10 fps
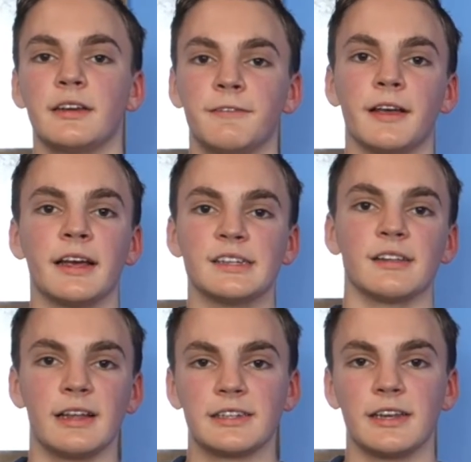if it has
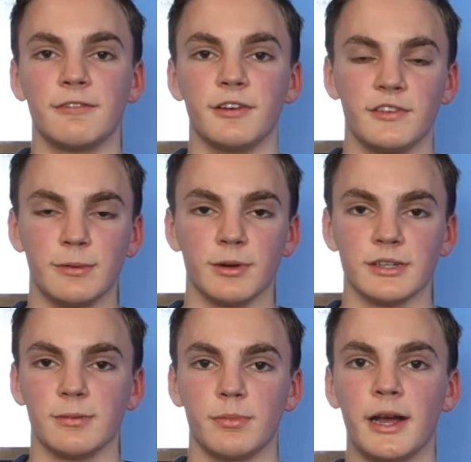less than
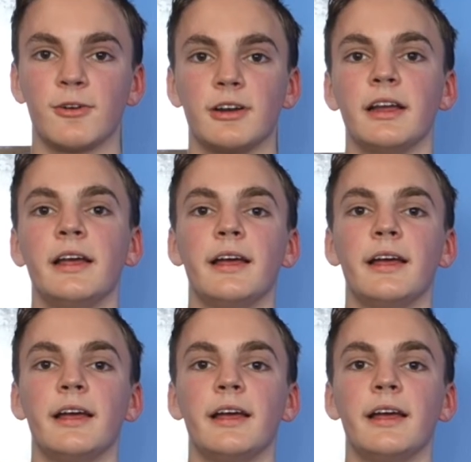50% power,